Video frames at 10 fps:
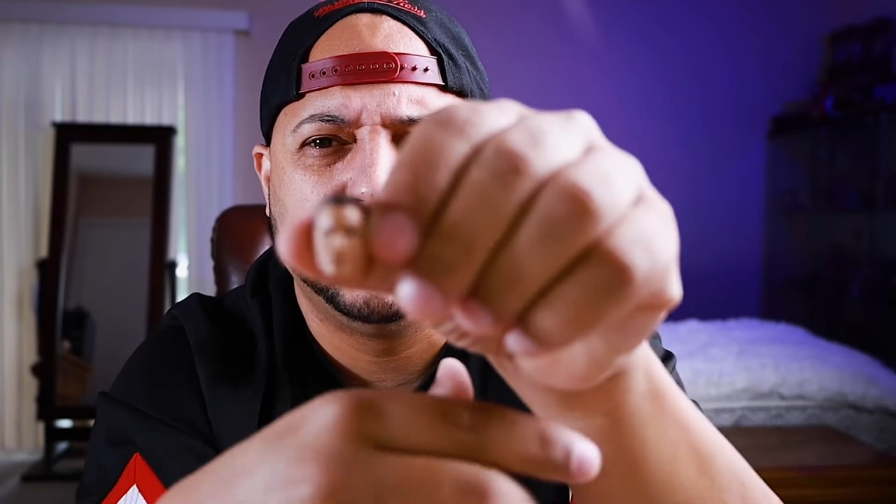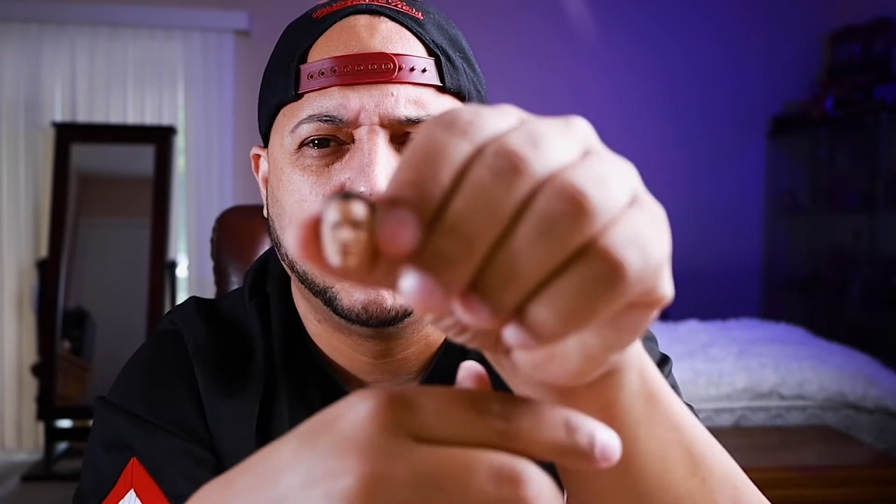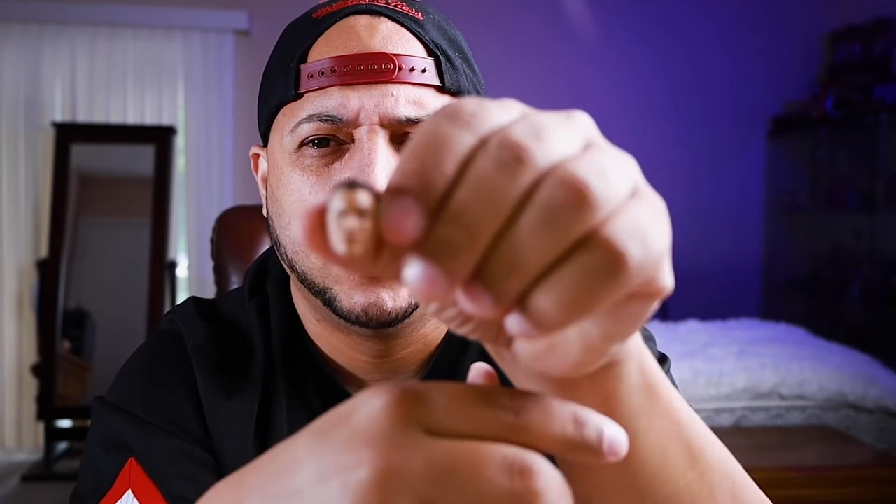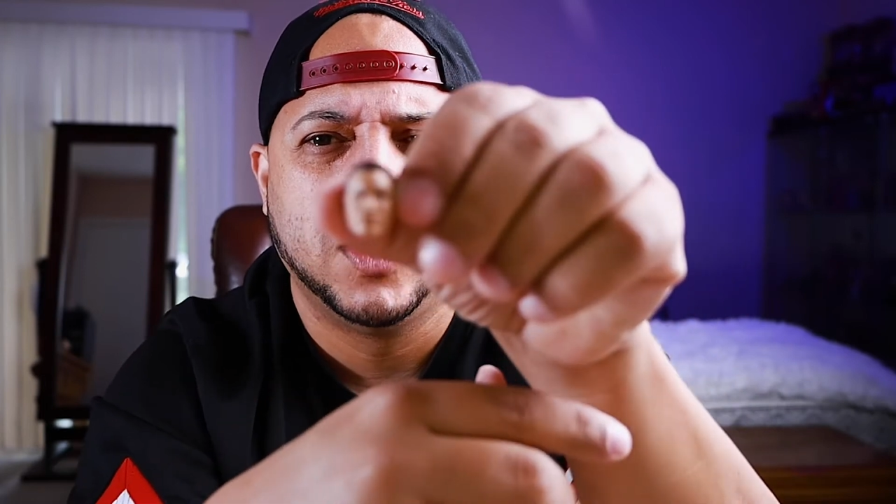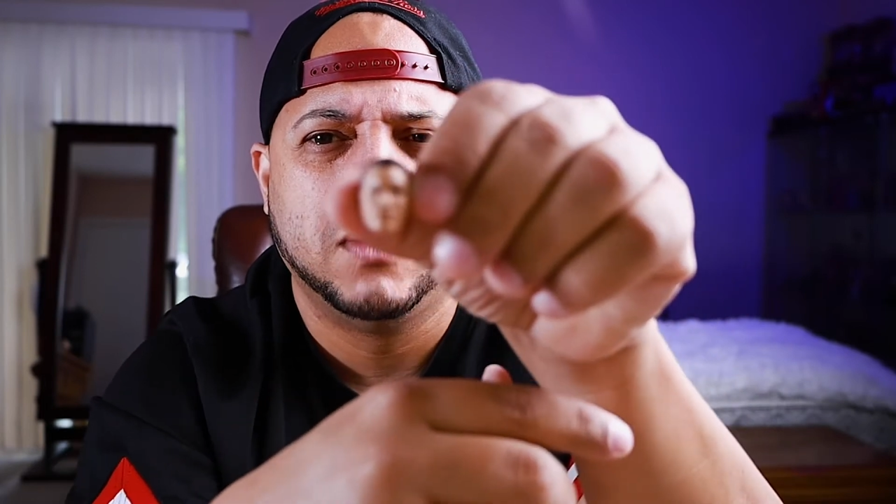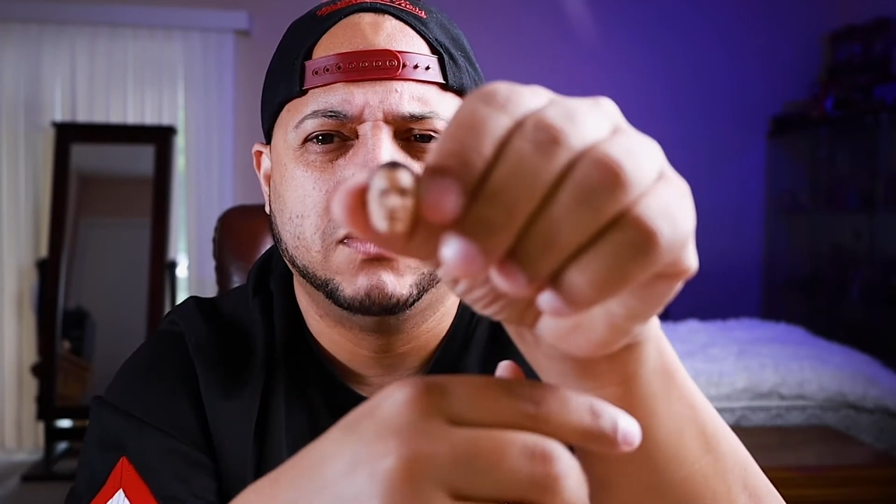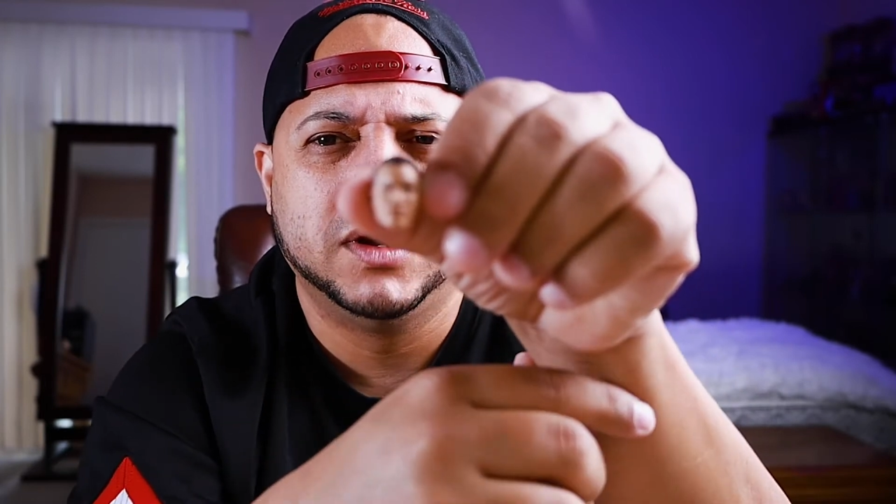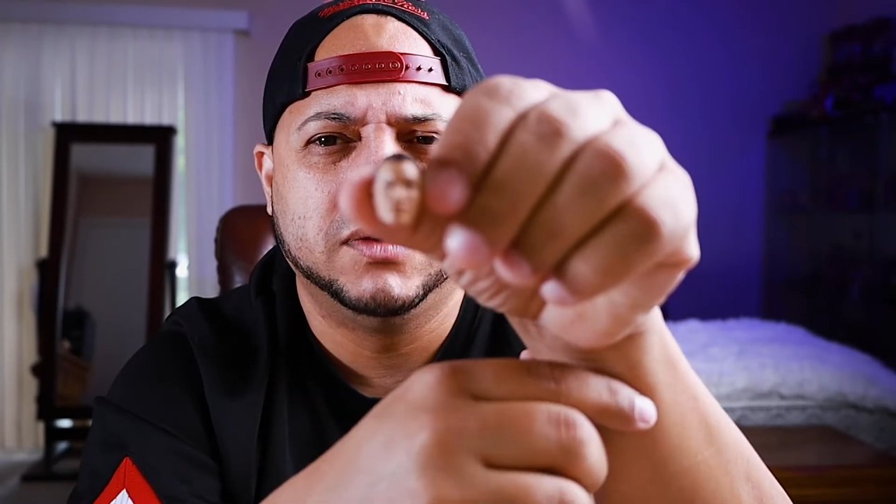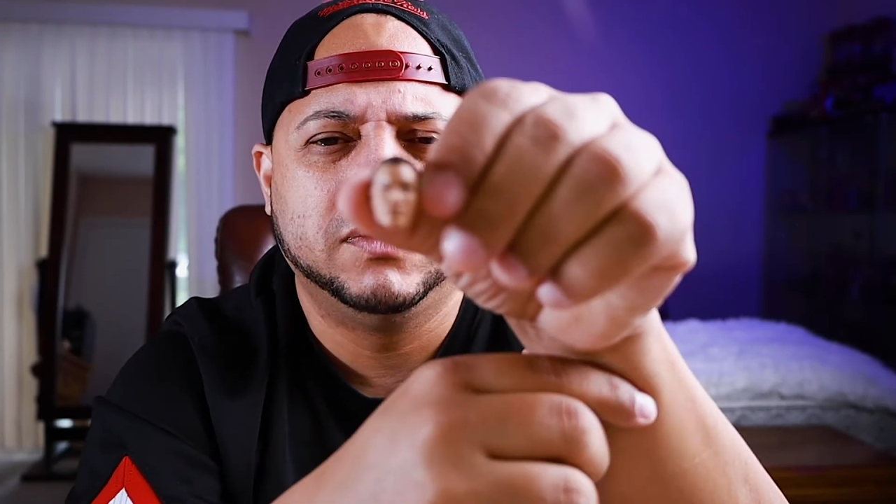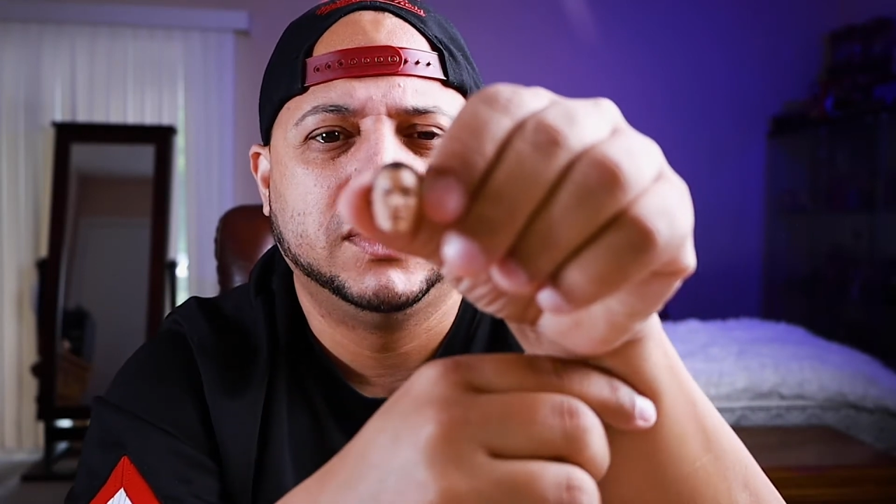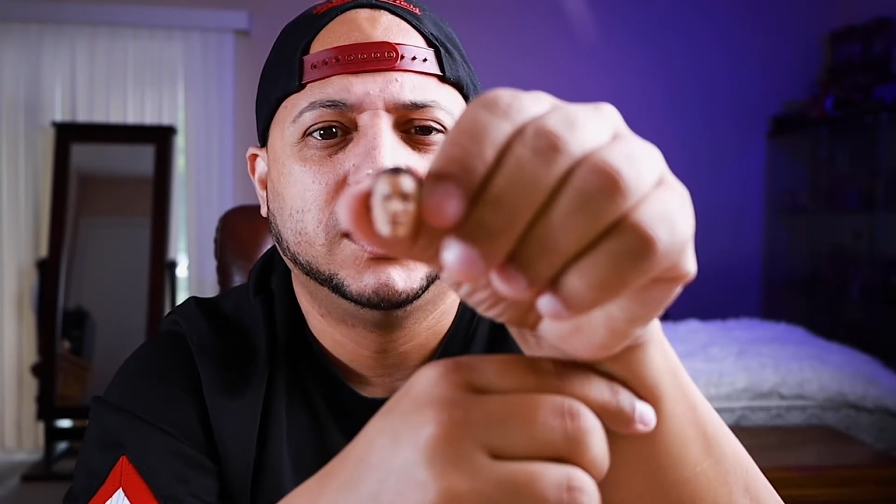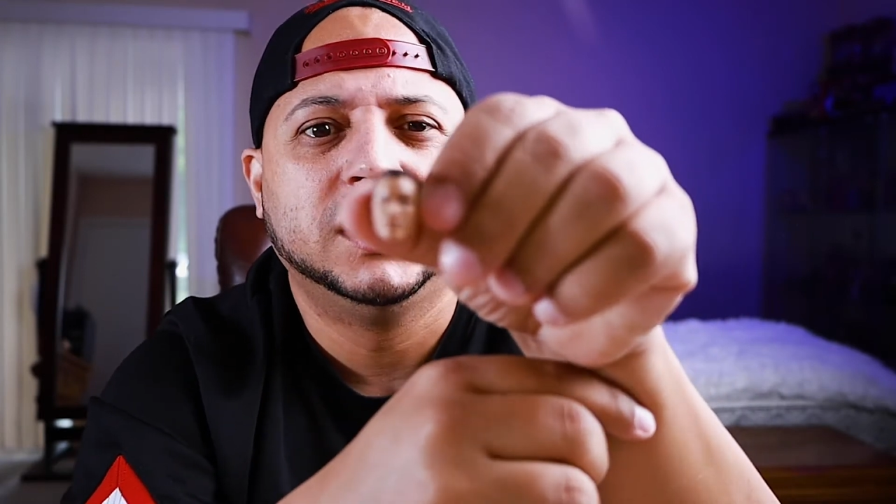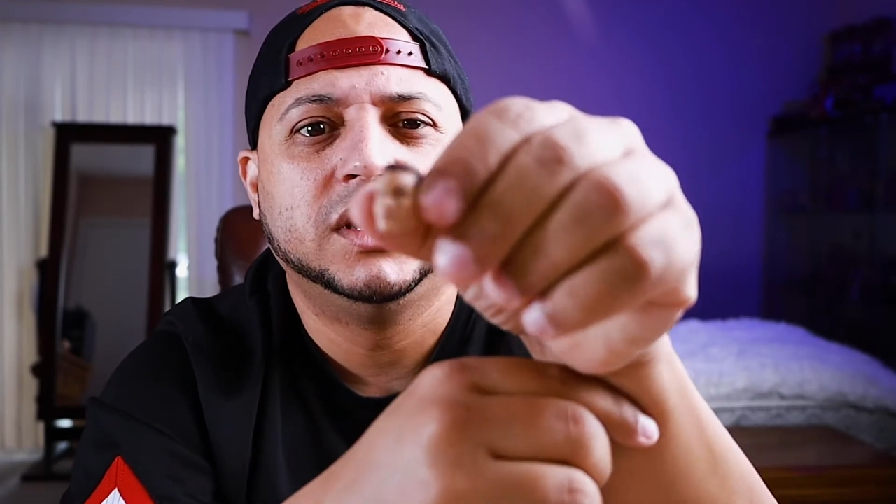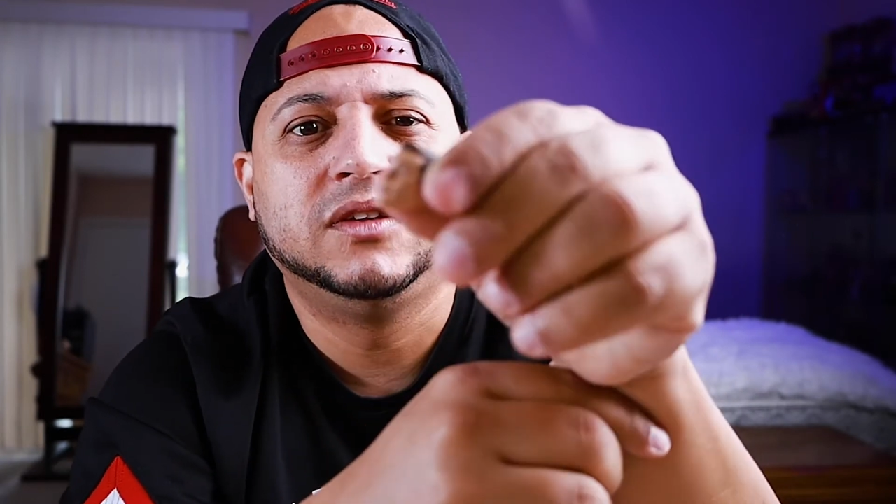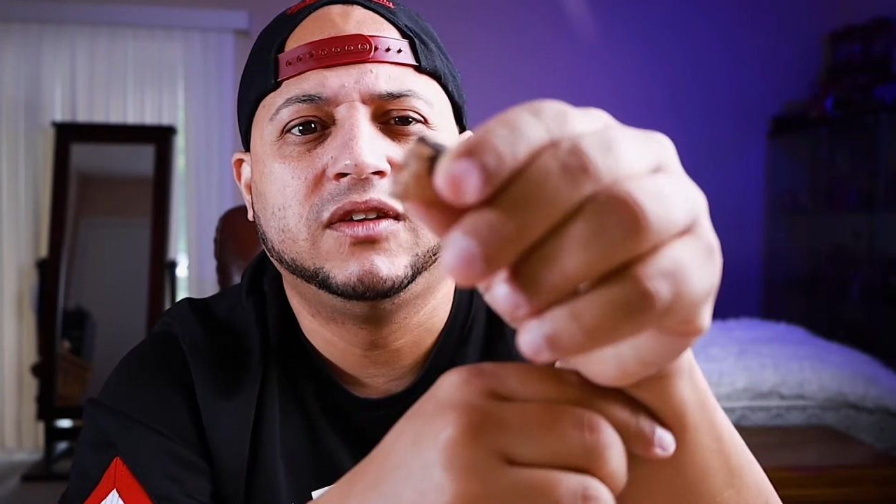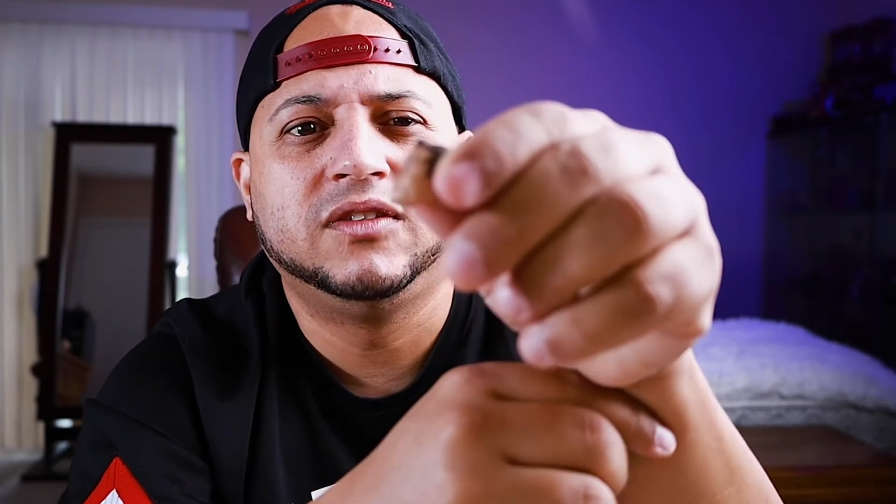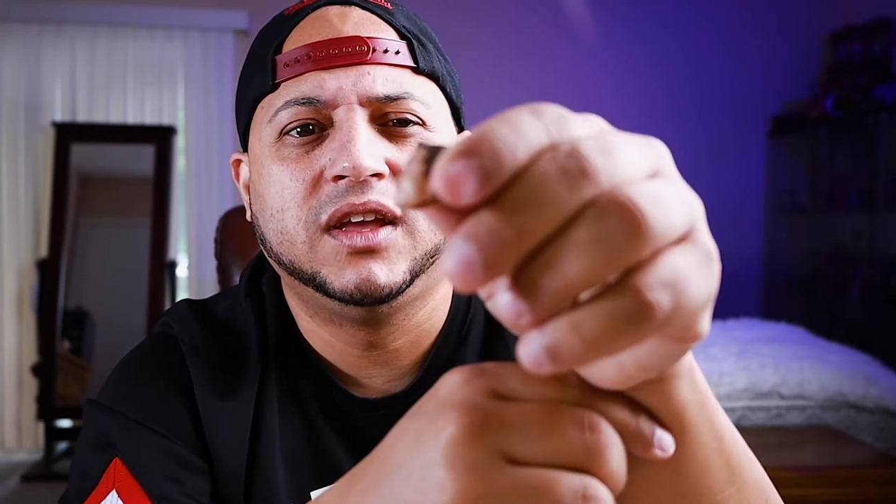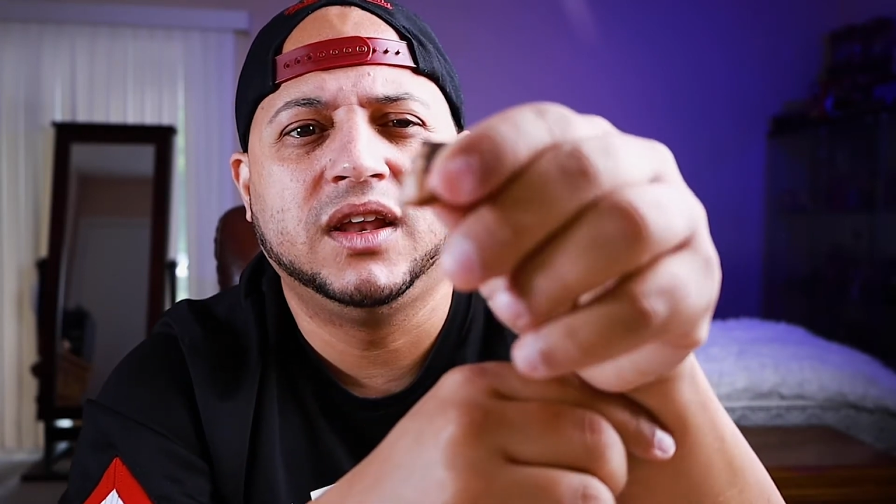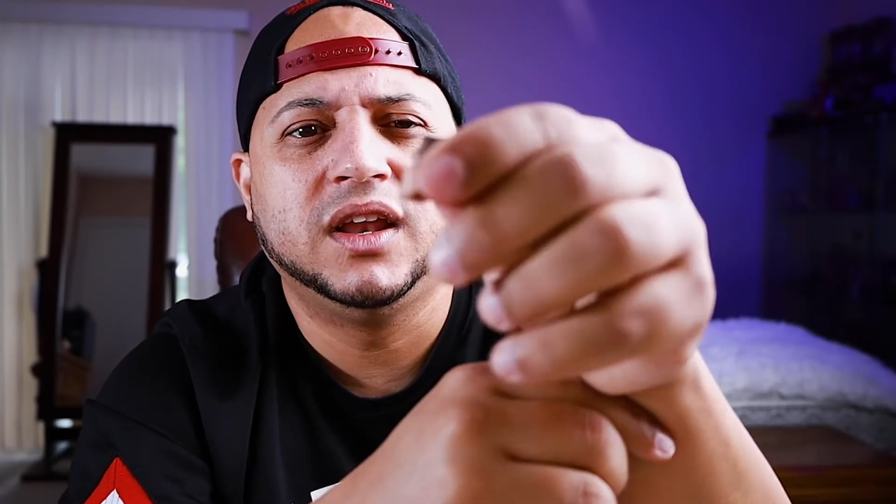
to. But this is it.